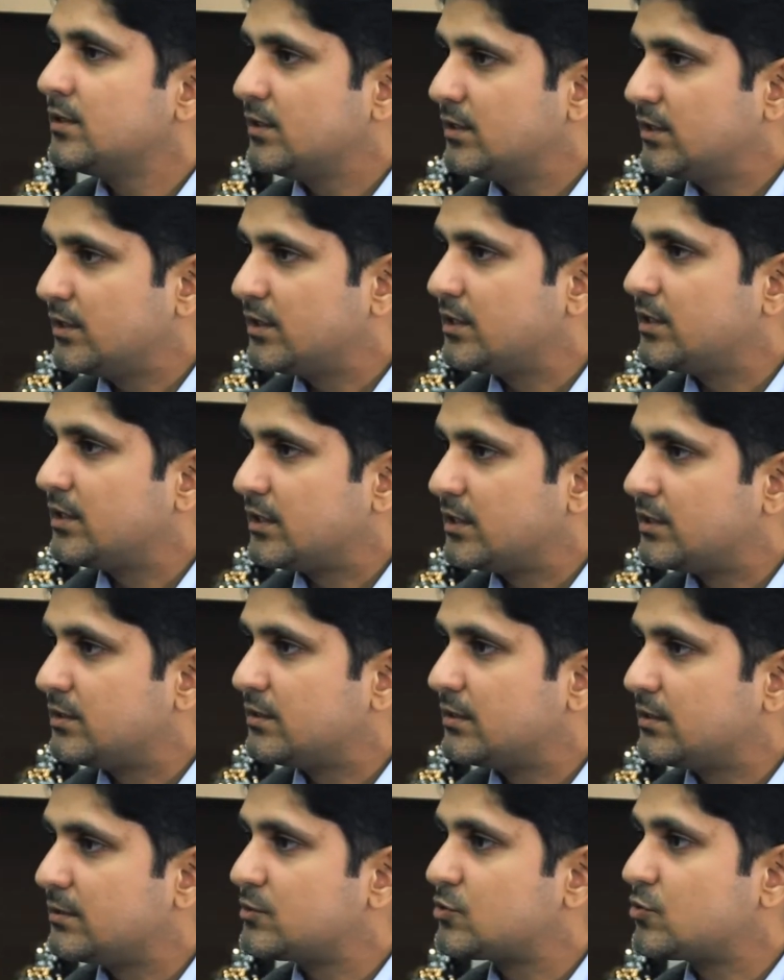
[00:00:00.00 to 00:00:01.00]

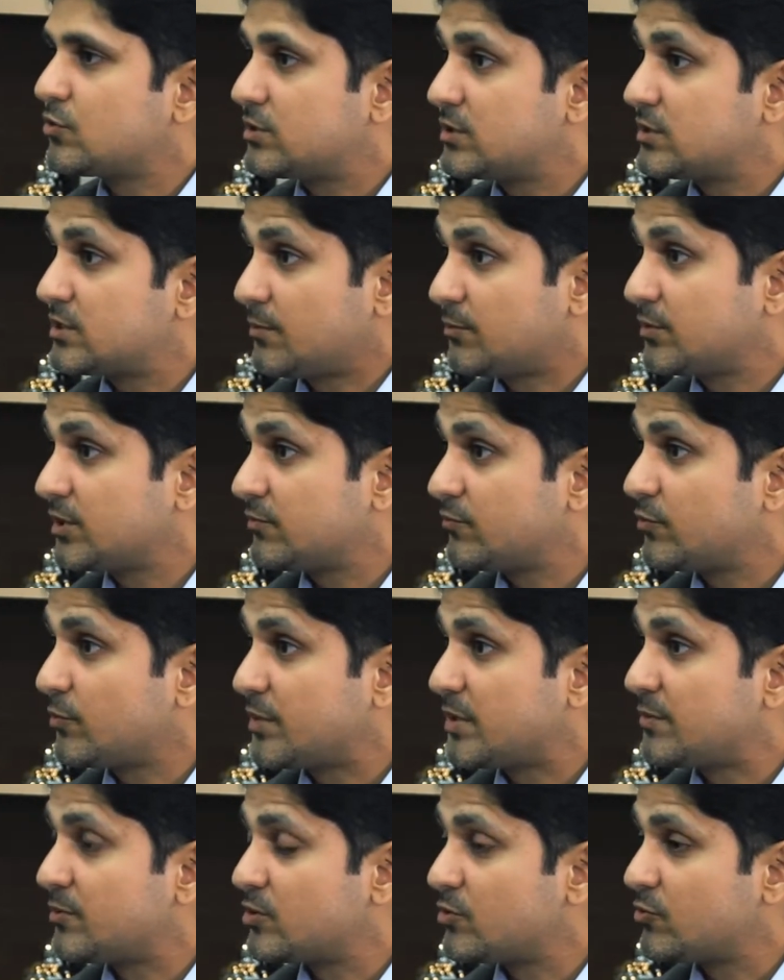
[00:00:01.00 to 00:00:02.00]
So it's something for
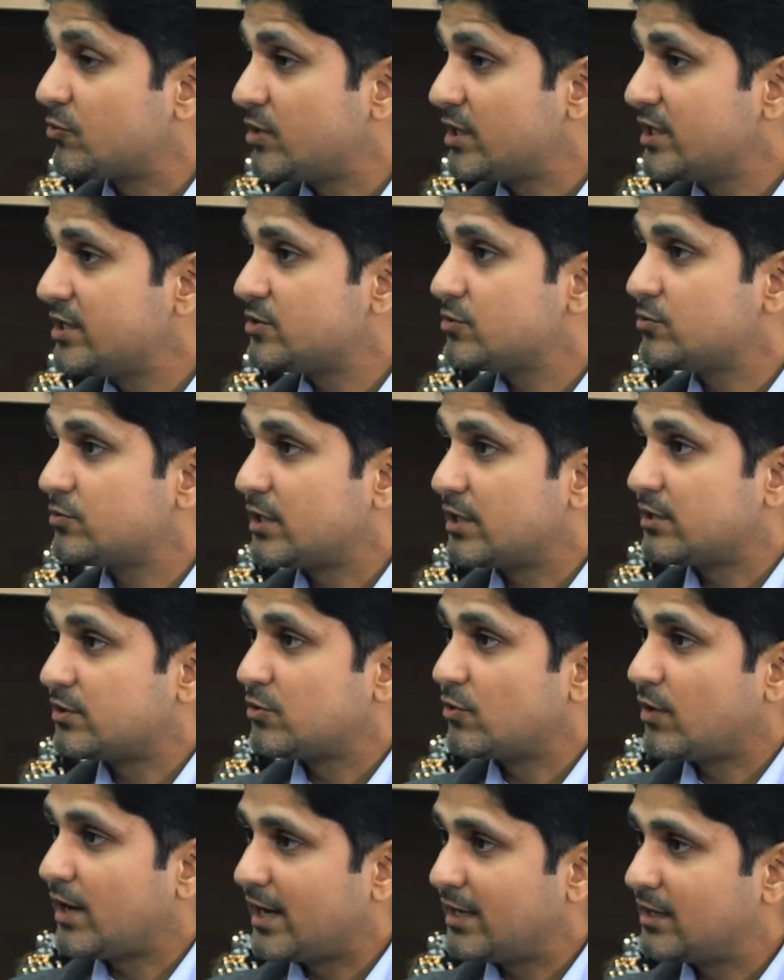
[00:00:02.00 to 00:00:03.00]
people to relate to, that
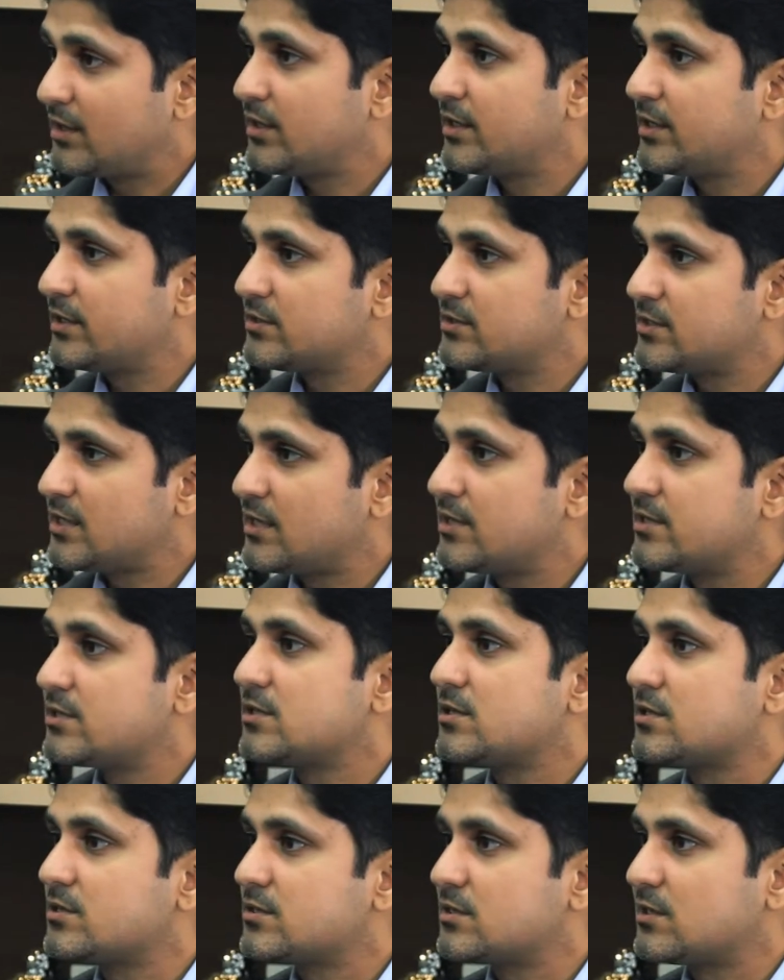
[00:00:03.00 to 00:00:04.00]
you're handling
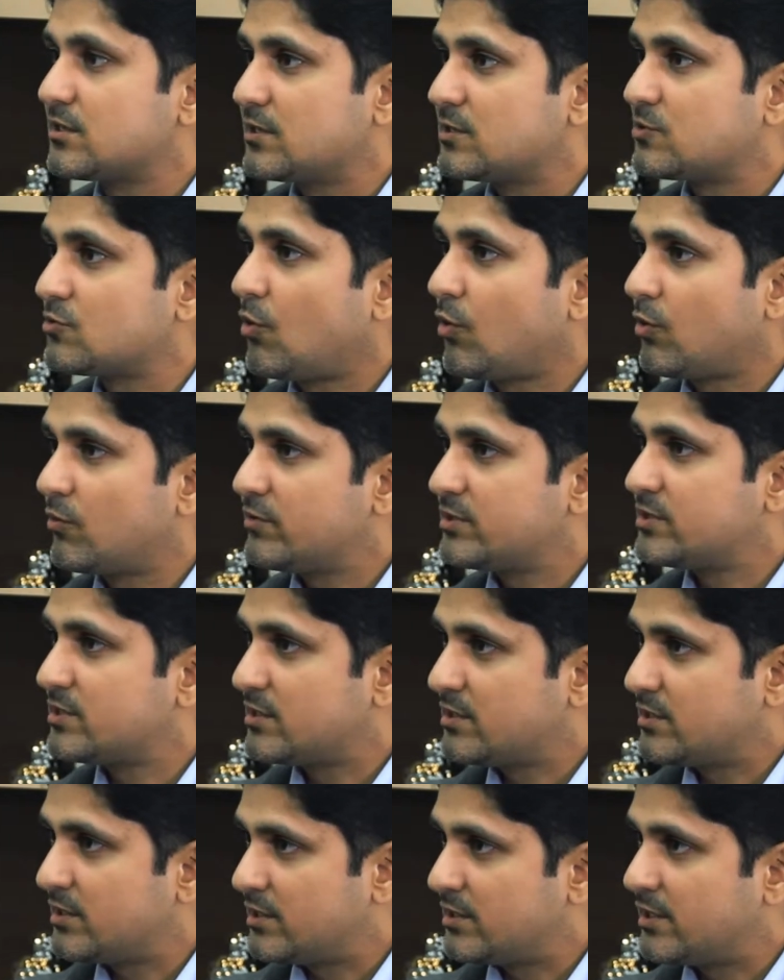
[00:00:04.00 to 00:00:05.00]
cylinders, there's always
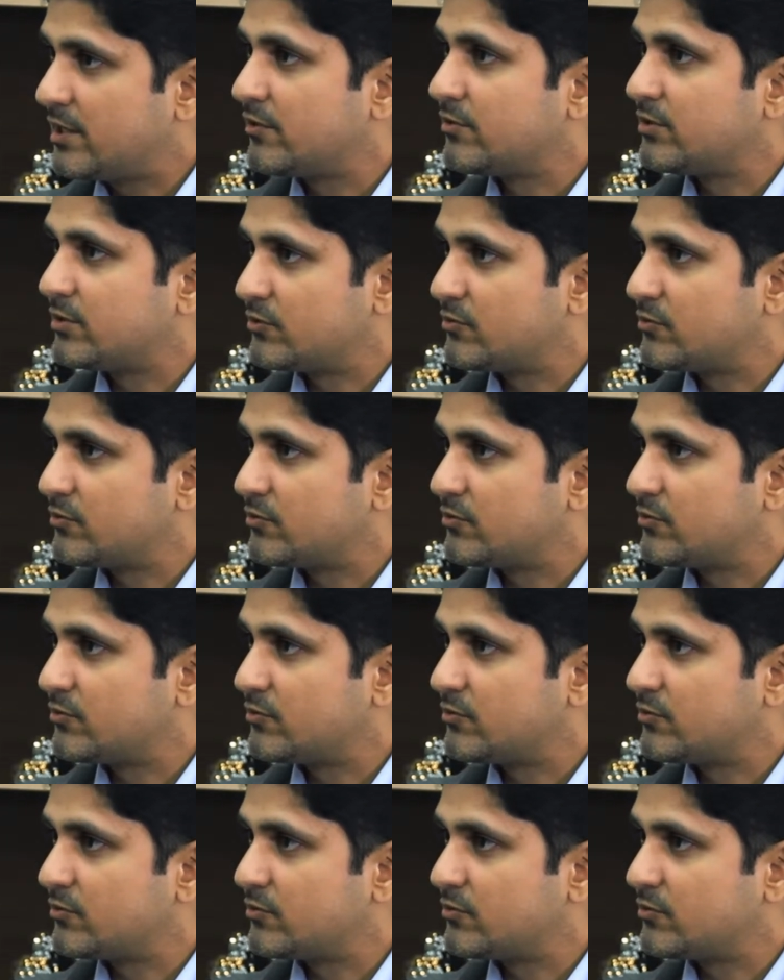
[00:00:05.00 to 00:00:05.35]
an inherent